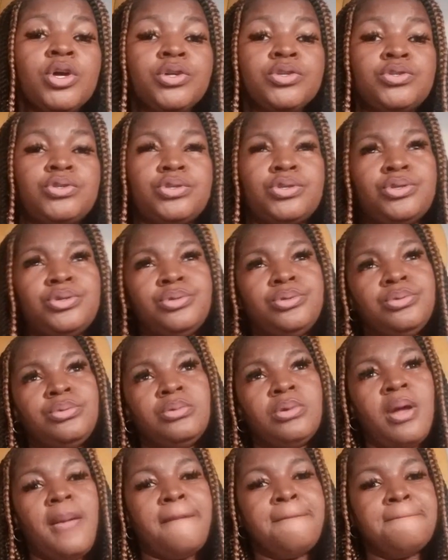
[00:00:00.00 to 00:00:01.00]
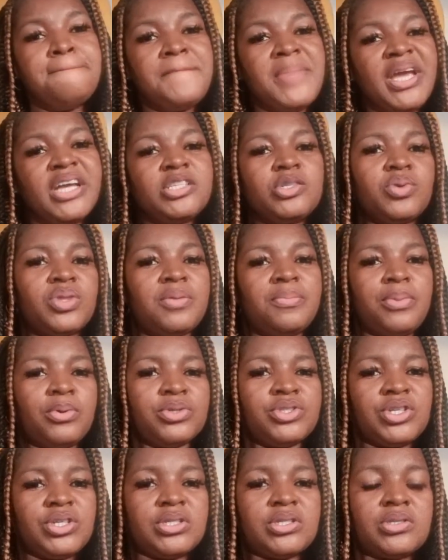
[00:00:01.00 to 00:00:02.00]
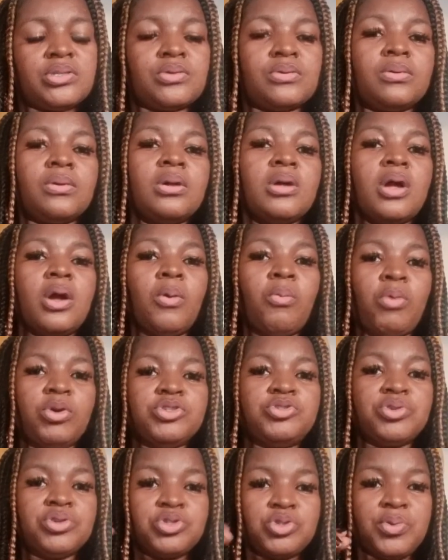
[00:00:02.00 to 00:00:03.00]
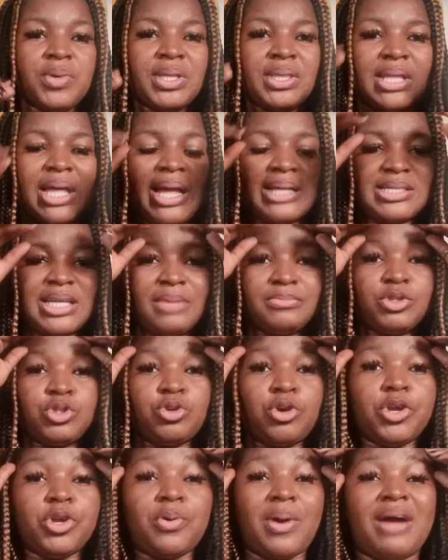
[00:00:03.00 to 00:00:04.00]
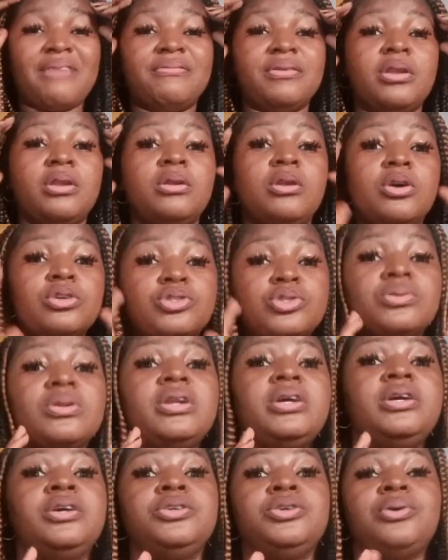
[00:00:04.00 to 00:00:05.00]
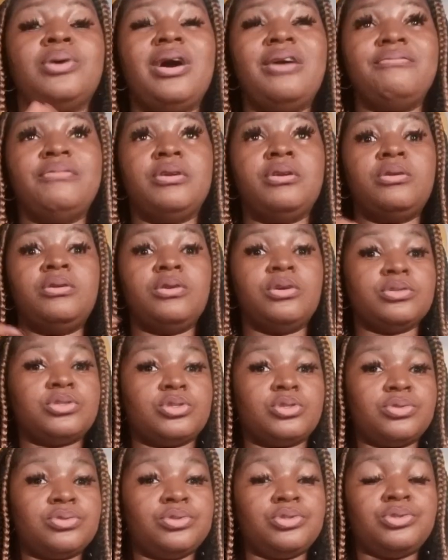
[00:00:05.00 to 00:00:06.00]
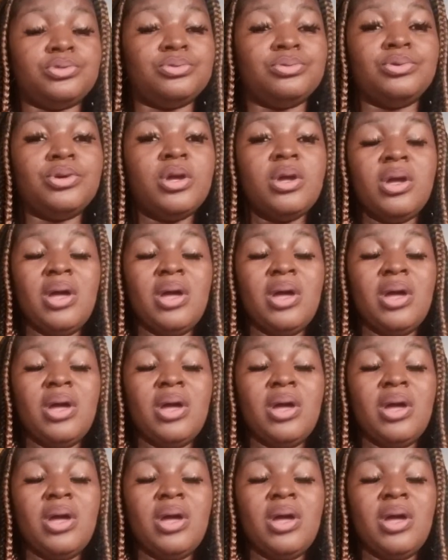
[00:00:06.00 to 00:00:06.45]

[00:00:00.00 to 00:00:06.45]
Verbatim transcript: to merge with the budget so once you're doing that i'm sure you have a lot to learn you have a lot to do